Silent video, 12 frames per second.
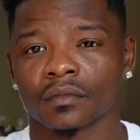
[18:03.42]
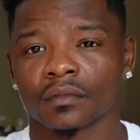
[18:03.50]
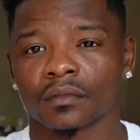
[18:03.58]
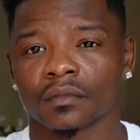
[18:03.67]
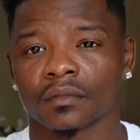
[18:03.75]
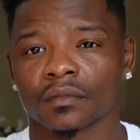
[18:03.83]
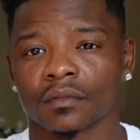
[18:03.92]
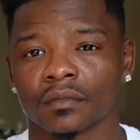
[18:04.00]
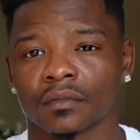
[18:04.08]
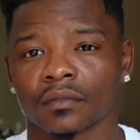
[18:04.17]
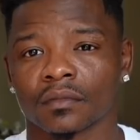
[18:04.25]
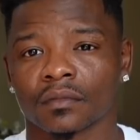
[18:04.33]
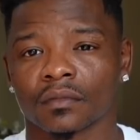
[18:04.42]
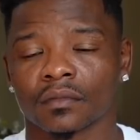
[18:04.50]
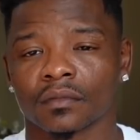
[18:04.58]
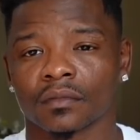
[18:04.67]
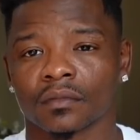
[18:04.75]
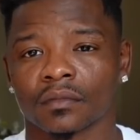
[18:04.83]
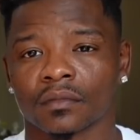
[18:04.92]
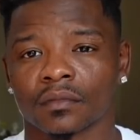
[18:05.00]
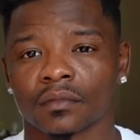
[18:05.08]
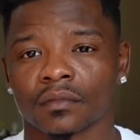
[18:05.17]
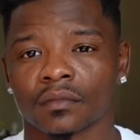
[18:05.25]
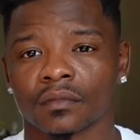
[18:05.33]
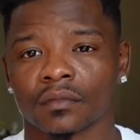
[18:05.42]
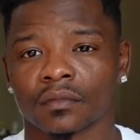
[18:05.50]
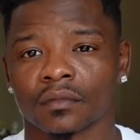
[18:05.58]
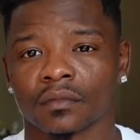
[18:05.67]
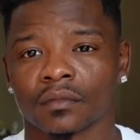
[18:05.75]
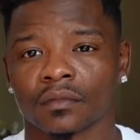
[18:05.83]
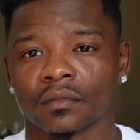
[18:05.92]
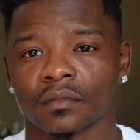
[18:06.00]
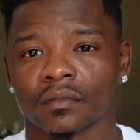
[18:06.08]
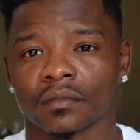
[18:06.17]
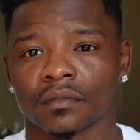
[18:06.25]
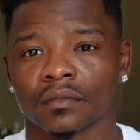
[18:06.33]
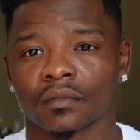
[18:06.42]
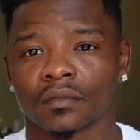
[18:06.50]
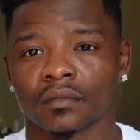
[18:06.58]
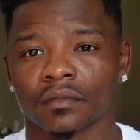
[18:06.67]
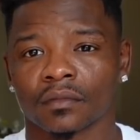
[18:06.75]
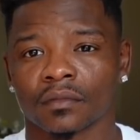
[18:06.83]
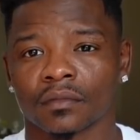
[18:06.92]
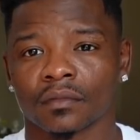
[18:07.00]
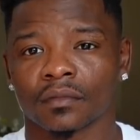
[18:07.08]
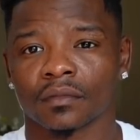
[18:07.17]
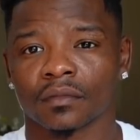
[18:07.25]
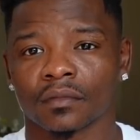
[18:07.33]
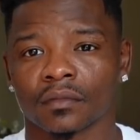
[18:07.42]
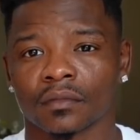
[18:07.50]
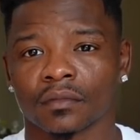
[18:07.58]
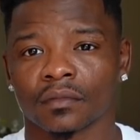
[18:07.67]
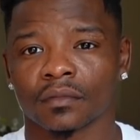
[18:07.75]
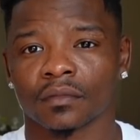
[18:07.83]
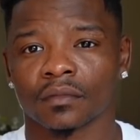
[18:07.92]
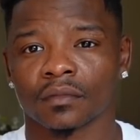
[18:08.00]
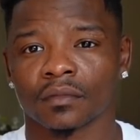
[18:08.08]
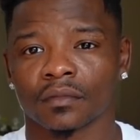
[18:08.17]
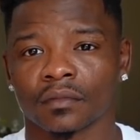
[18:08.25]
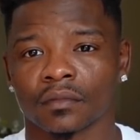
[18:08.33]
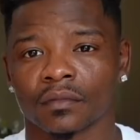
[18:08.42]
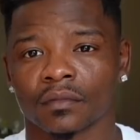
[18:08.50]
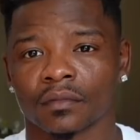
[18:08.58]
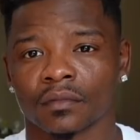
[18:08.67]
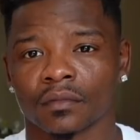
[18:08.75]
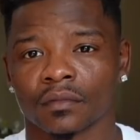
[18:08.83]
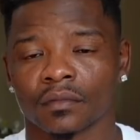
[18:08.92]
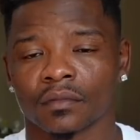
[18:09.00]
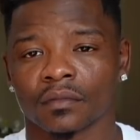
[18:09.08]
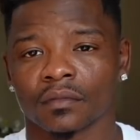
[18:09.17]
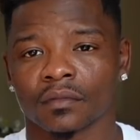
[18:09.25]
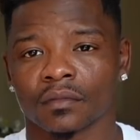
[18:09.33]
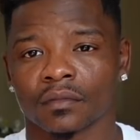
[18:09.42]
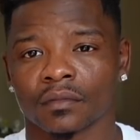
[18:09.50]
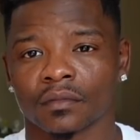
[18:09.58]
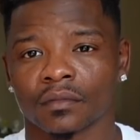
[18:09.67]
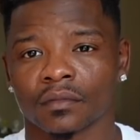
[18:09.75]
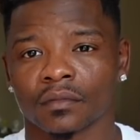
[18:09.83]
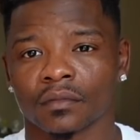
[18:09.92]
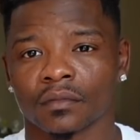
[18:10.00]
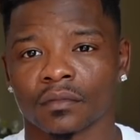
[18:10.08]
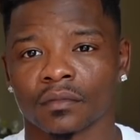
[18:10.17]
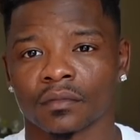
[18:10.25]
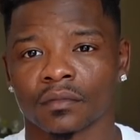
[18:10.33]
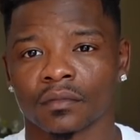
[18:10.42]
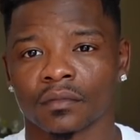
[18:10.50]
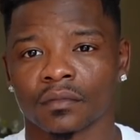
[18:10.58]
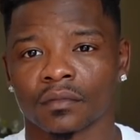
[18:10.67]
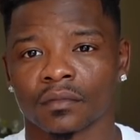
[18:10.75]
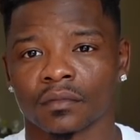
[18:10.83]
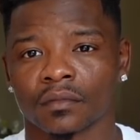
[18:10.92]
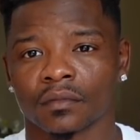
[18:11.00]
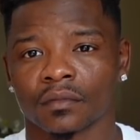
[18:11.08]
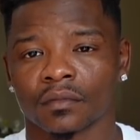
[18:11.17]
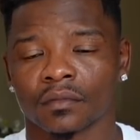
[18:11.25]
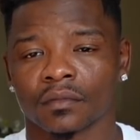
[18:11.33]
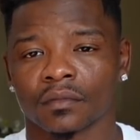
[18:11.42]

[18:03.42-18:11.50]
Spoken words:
The person shown says nothing.